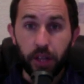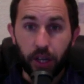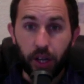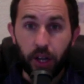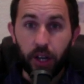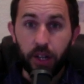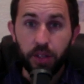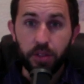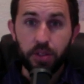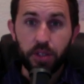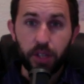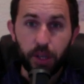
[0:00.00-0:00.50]

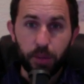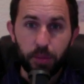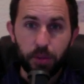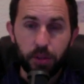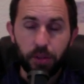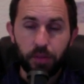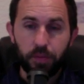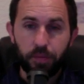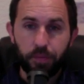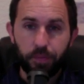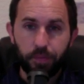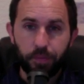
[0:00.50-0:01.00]
concept,
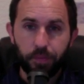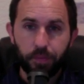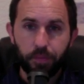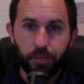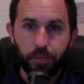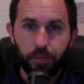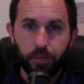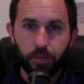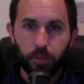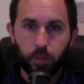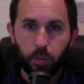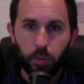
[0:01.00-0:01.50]

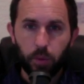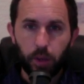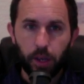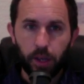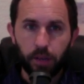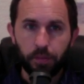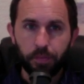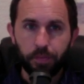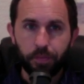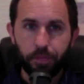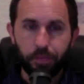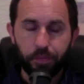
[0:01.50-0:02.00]

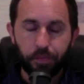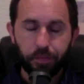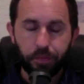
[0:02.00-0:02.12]
okay?